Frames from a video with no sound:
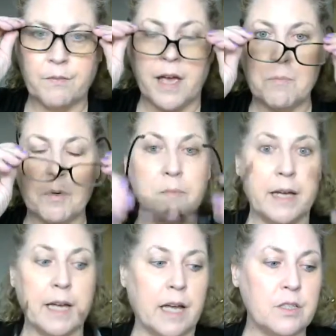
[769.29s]

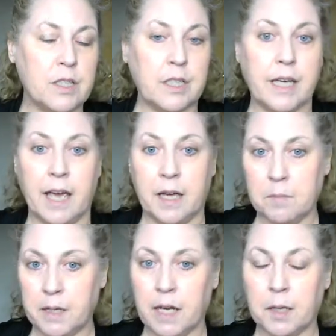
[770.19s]
fibromyalgia can
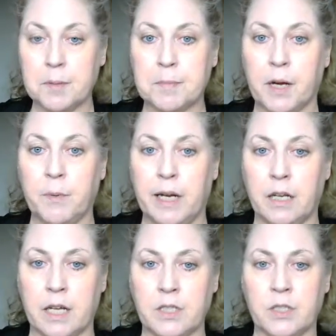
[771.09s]
be helped by weight
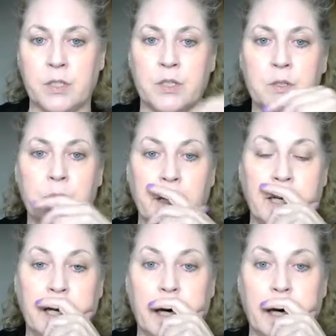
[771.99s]
loss surgery.